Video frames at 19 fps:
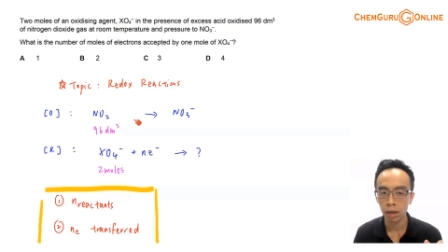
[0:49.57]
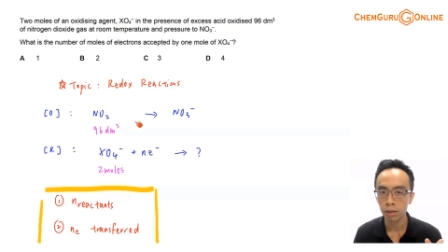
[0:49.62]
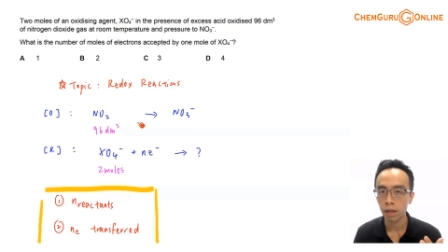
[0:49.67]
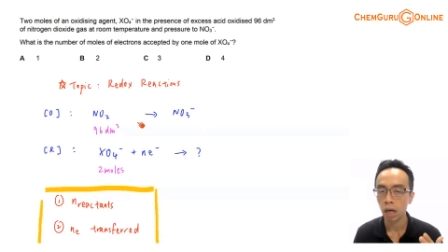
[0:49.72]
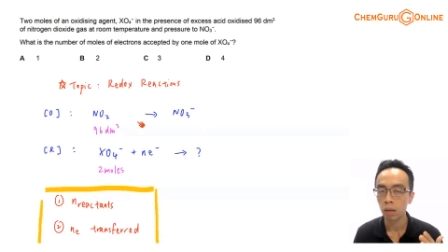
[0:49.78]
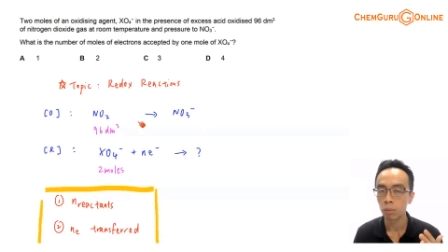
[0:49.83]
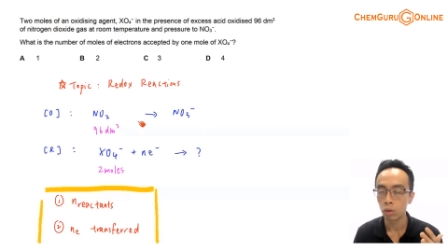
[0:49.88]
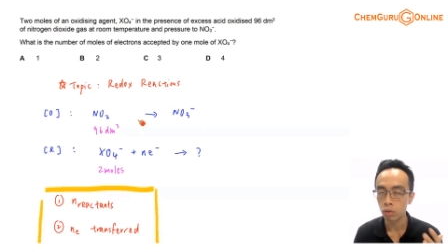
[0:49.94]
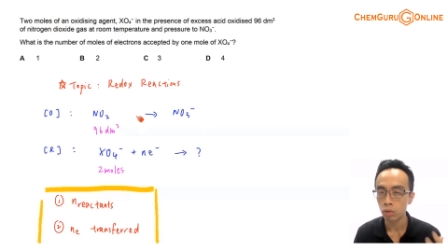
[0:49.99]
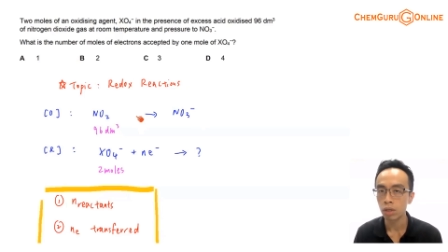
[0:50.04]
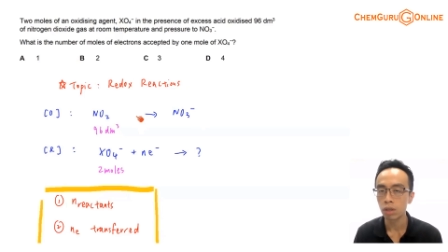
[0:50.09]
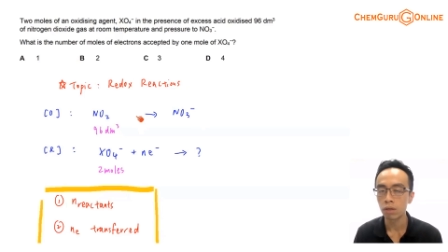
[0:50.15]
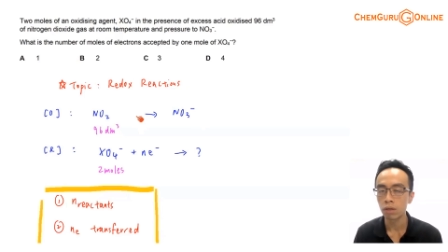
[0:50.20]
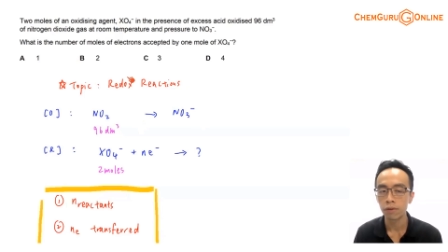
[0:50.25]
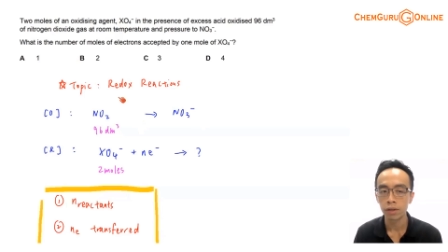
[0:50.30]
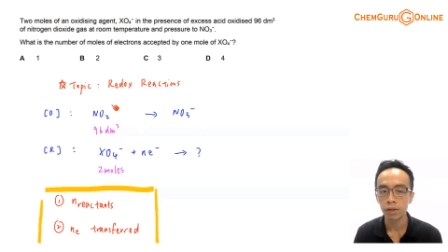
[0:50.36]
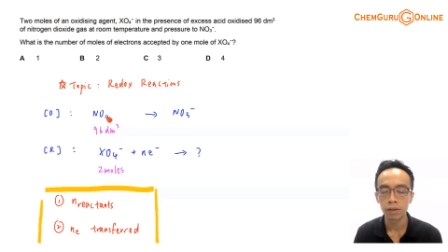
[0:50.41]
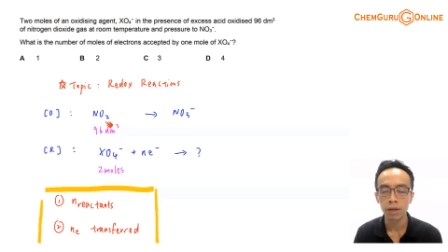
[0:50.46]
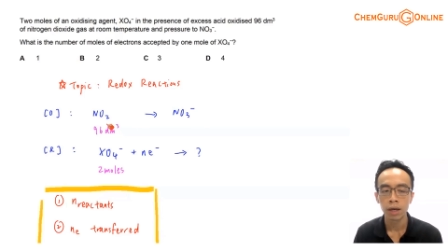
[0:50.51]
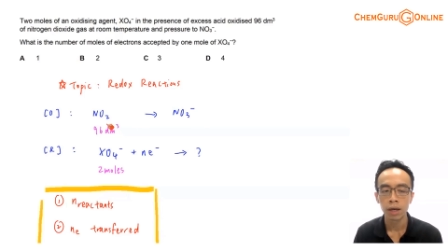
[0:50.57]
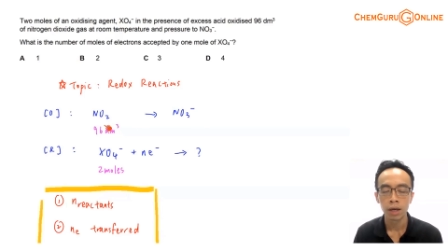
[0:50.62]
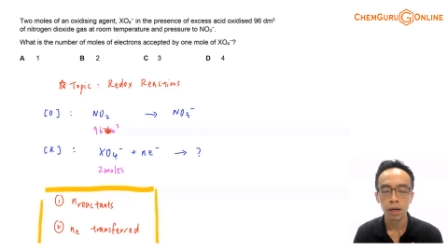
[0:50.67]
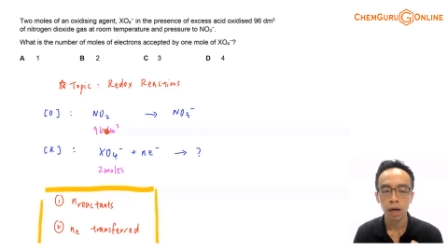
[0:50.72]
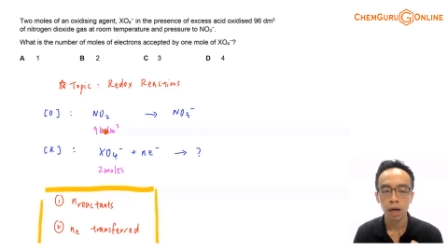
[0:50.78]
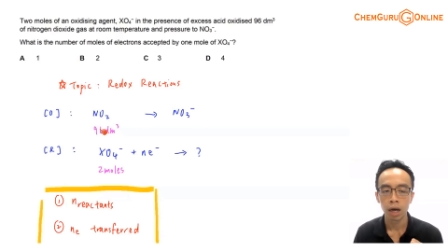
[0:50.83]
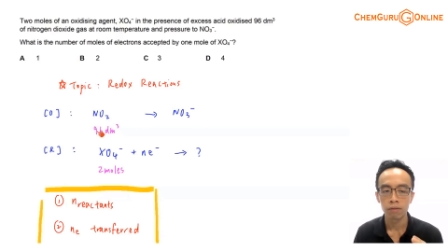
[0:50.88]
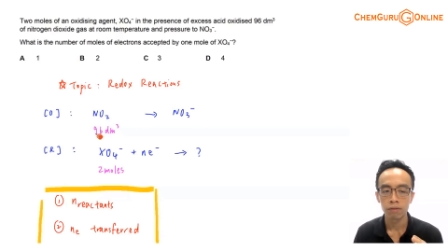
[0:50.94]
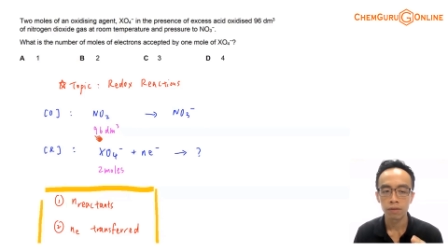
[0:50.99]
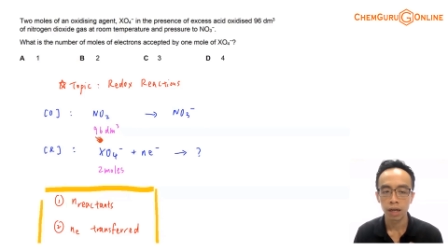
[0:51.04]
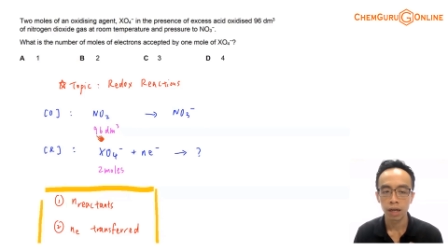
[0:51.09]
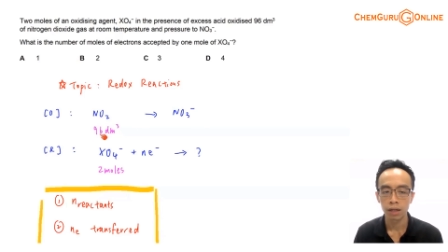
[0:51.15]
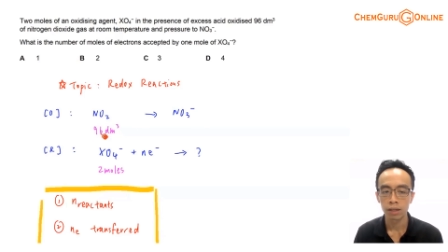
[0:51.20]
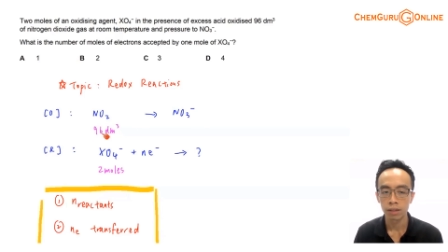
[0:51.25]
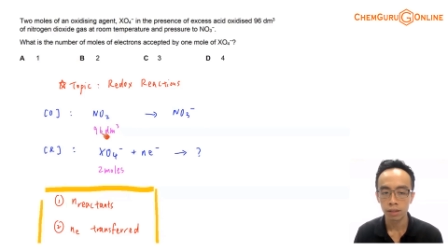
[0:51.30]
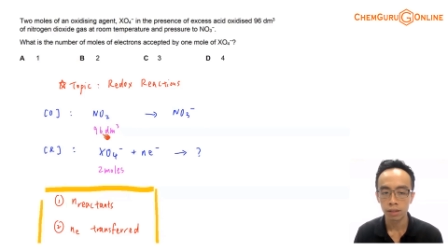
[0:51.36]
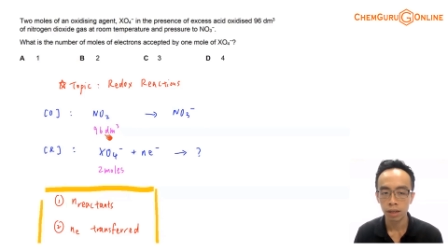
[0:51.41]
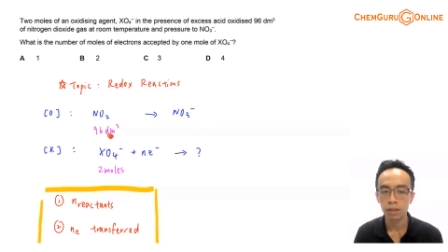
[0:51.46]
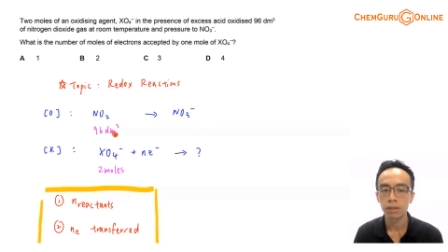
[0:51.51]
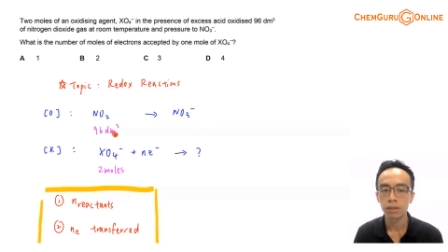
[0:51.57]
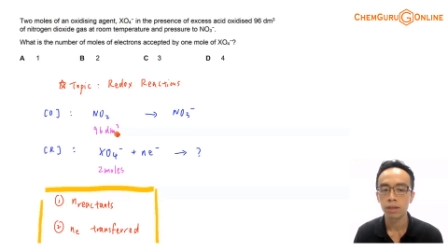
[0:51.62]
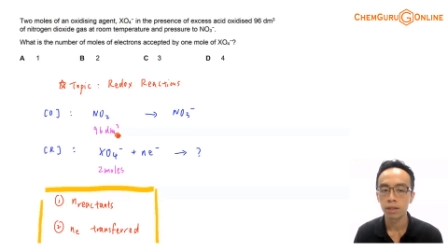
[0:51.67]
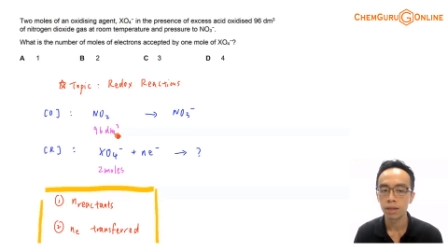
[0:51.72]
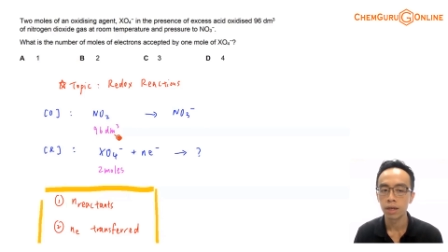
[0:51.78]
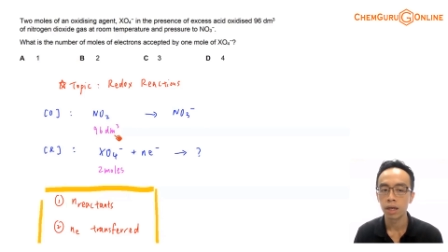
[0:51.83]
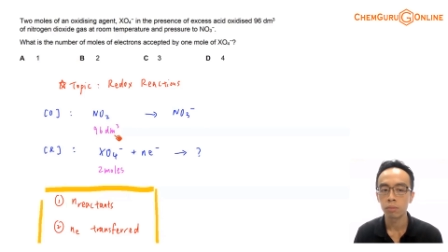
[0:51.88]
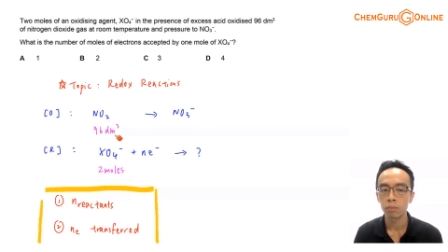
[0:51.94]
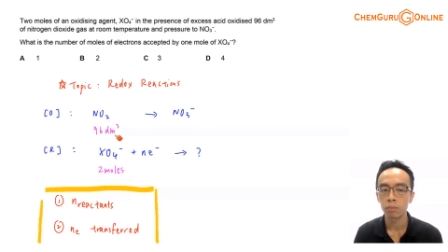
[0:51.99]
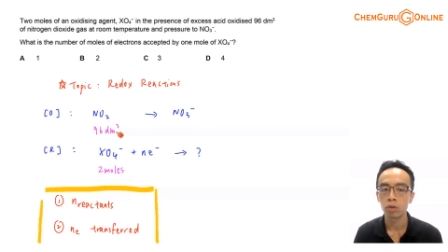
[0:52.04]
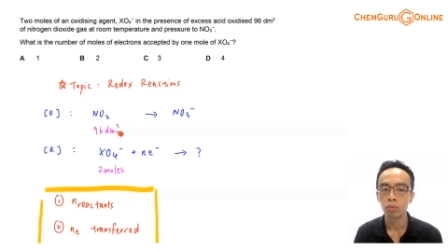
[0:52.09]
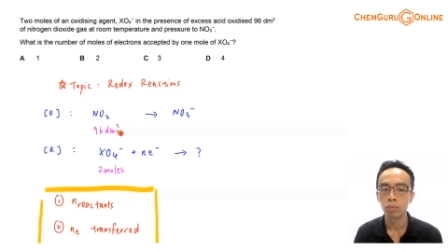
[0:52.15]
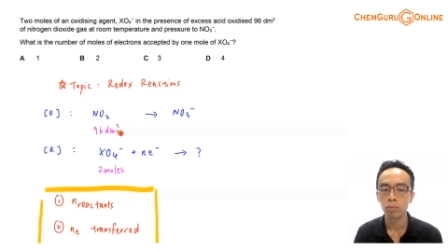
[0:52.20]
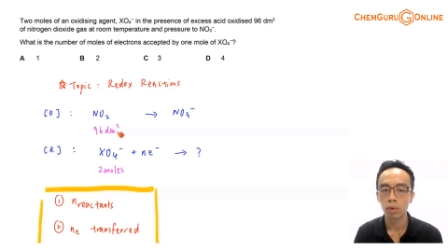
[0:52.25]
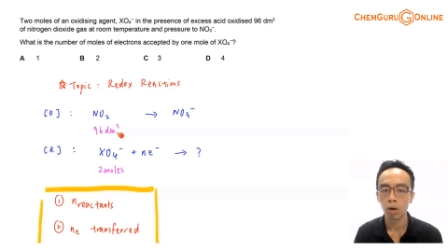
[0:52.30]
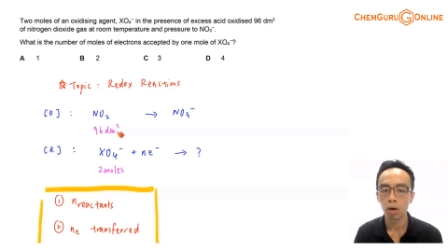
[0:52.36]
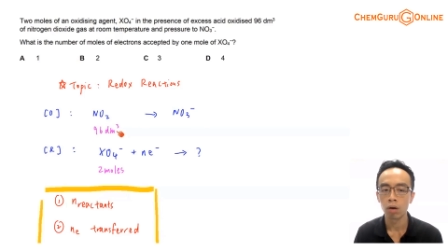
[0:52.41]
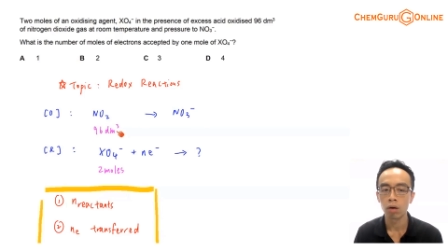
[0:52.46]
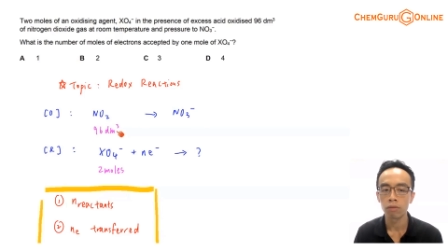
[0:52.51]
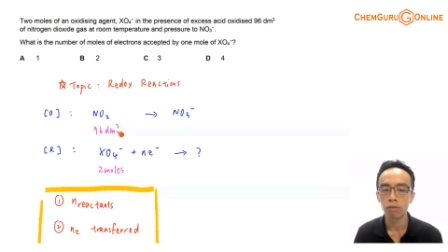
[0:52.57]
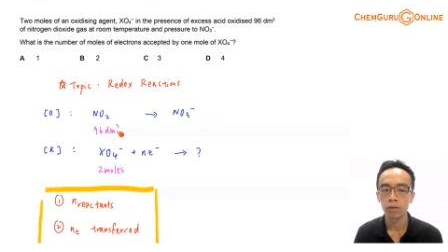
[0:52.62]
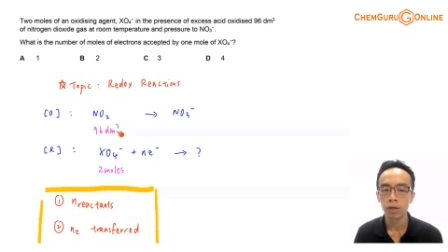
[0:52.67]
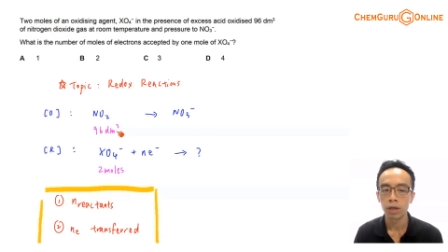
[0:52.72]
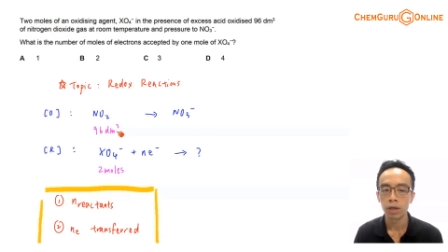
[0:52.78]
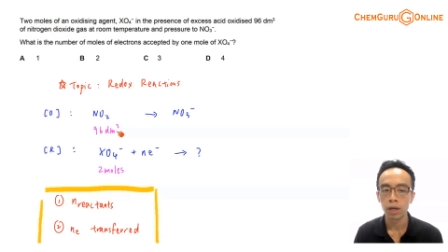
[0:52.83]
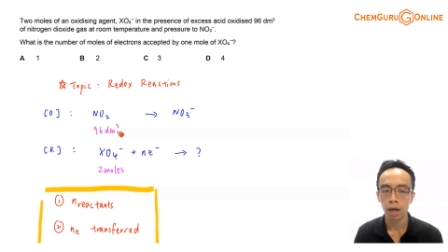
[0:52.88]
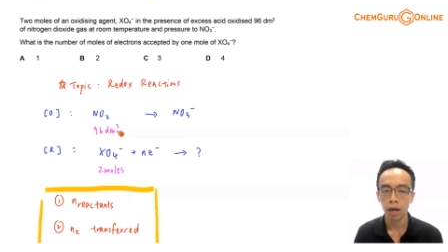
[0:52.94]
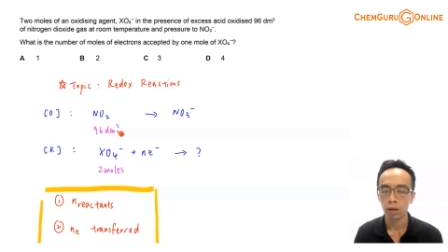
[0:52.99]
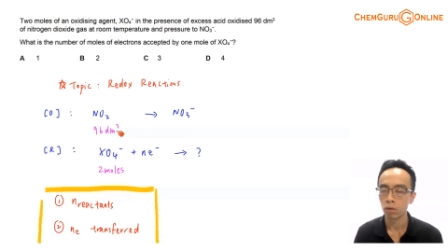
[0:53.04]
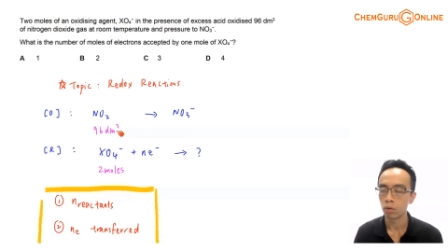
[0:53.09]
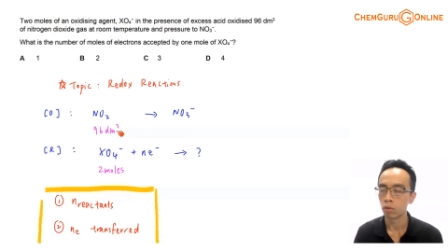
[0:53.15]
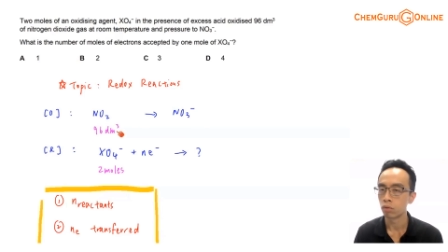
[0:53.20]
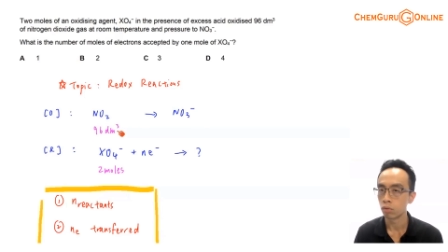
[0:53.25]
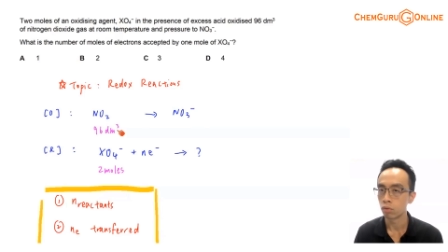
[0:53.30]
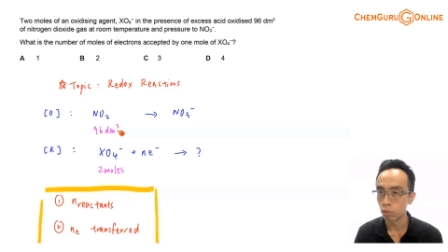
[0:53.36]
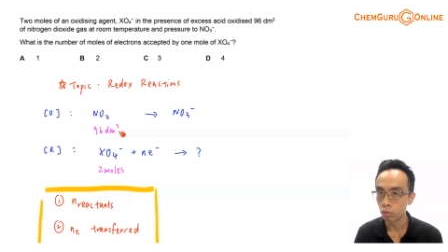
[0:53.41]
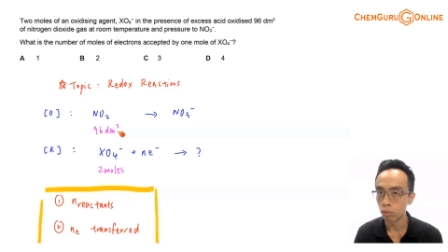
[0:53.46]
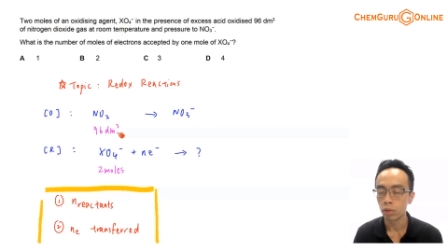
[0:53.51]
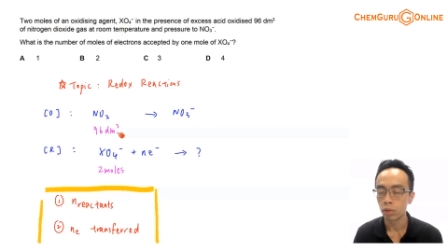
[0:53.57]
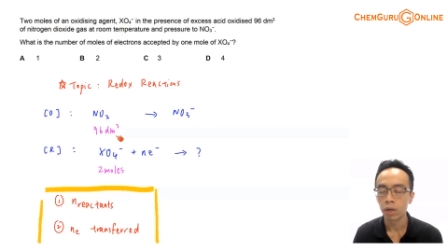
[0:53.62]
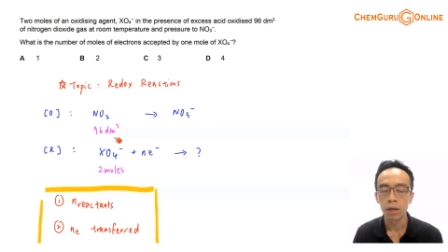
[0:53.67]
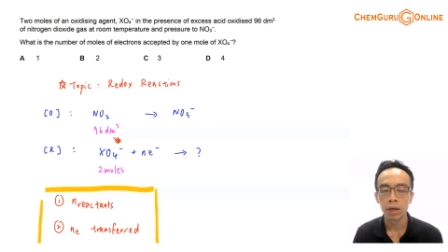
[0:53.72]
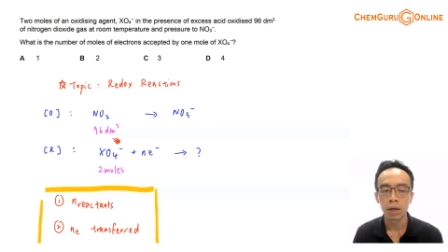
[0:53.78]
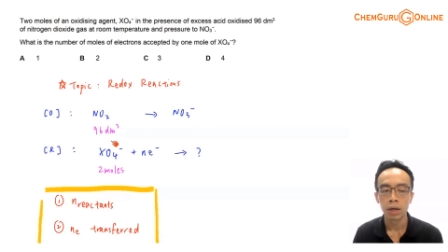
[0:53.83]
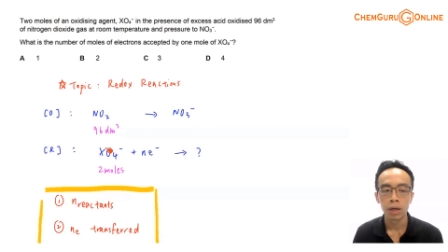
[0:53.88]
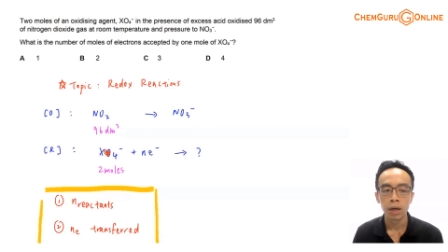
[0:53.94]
And I'm also given I have 96 dm³ of NO2,